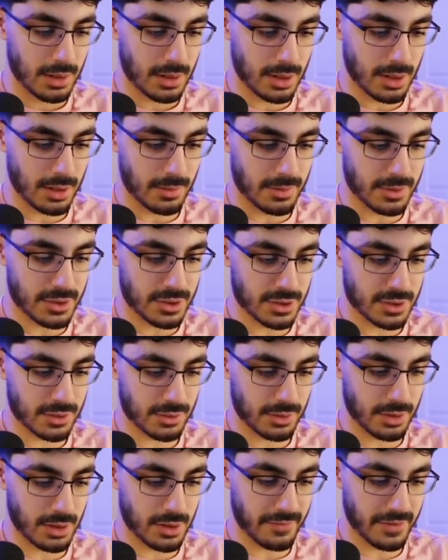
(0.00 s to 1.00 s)
Let's just
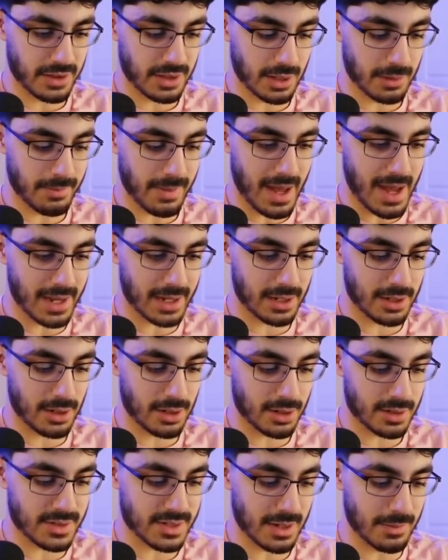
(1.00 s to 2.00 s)
tornado everything back
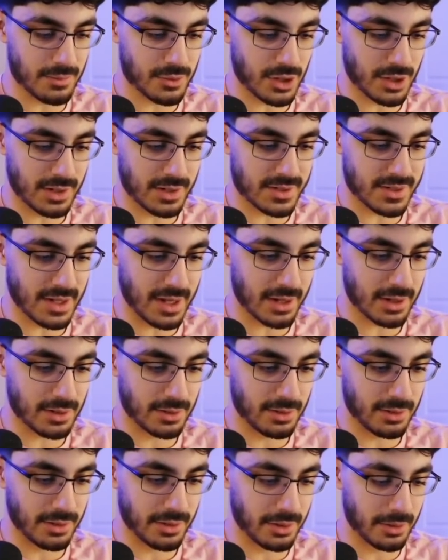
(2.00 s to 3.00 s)
here because I'm trying to
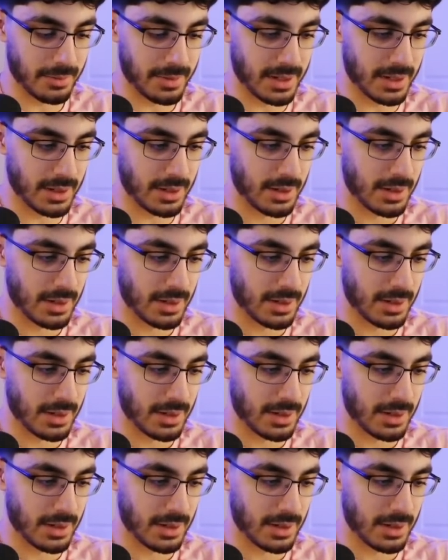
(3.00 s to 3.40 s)
cycle a little bit.